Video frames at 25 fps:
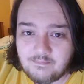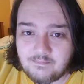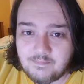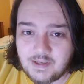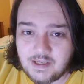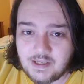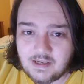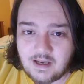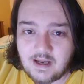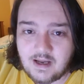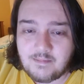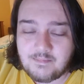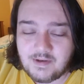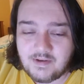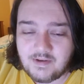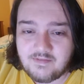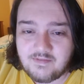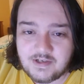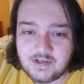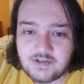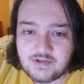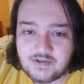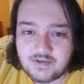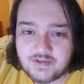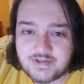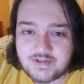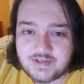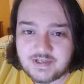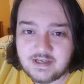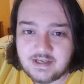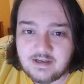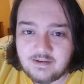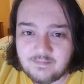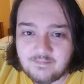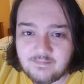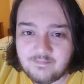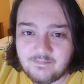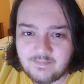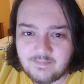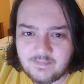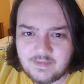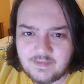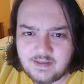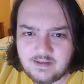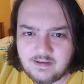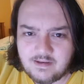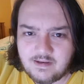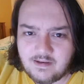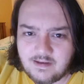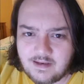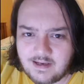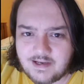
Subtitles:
been a couple of interesting, you know,